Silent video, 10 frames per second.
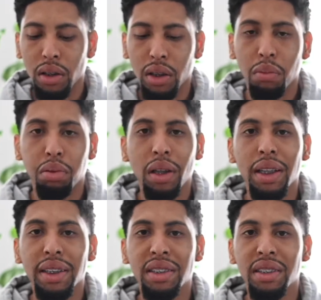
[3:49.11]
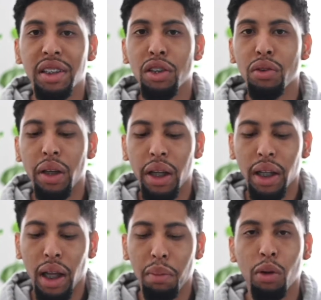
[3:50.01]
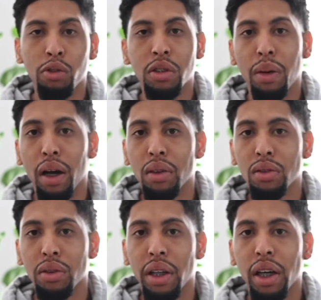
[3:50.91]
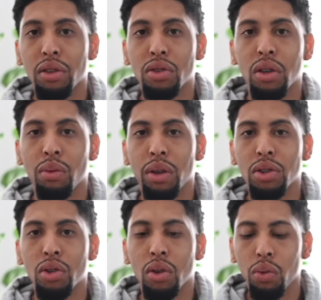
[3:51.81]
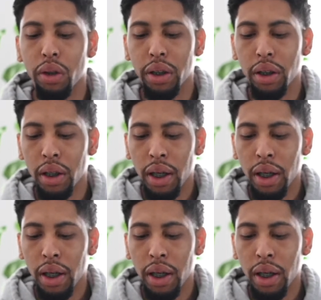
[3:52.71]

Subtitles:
completely sealed in like most models on the Air Jordan Retro 1.